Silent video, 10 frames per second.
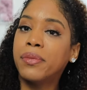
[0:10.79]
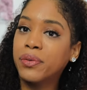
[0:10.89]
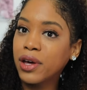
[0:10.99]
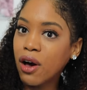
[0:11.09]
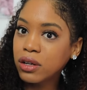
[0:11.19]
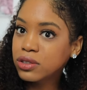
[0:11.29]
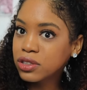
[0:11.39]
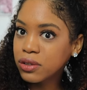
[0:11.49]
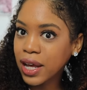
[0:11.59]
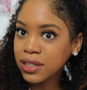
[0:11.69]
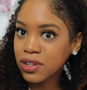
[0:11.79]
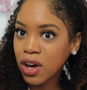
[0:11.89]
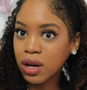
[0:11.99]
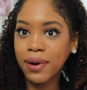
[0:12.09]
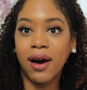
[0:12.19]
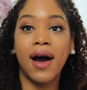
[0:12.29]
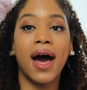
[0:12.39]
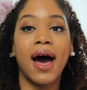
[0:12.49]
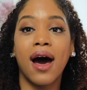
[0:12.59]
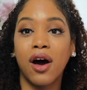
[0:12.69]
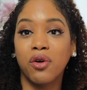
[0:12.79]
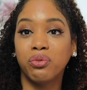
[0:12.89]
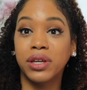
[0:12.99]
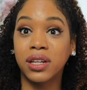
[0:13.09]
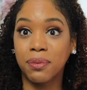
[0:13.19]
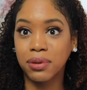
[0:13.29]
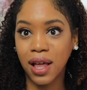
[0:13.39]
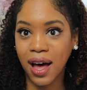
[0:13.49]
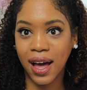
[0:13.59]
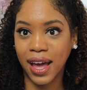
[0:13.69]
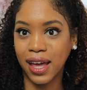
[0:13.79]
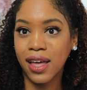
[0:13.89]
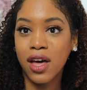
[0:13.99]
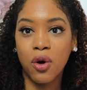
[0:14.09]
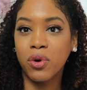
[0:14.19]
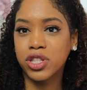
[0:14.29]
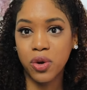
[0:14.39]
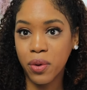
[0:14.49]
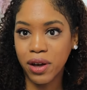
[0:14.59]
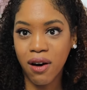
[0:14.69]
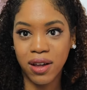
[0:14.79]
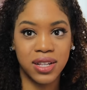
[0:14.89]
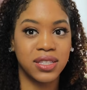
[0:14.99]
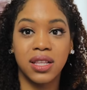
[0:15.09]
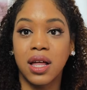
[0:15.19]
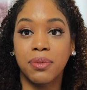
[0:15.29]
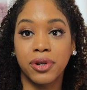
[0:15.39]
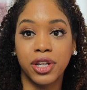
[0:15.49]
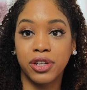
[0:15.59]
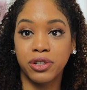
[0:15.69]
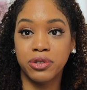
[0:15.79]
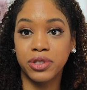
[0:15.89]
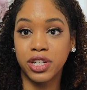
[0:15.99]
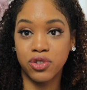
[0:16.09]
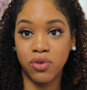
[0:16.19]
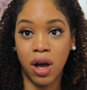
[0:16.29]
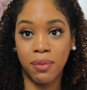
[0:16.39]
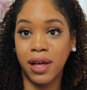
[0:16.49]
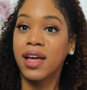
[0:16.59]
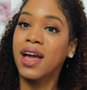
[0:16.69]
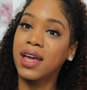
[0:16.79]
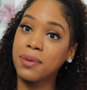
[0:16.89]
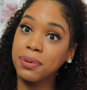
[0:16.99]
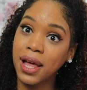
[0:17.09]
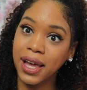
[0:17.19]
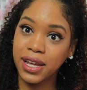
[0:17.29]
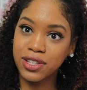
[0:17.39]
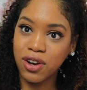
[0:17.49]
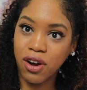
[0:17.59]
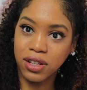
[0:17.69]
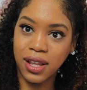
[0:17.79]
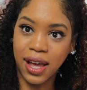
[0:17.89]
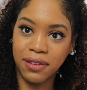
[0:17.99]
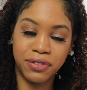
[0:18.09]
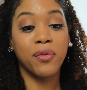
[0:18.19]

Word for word: but we also like to talk about how we can apply what's going on in celebrity news and drama and apply it to our life.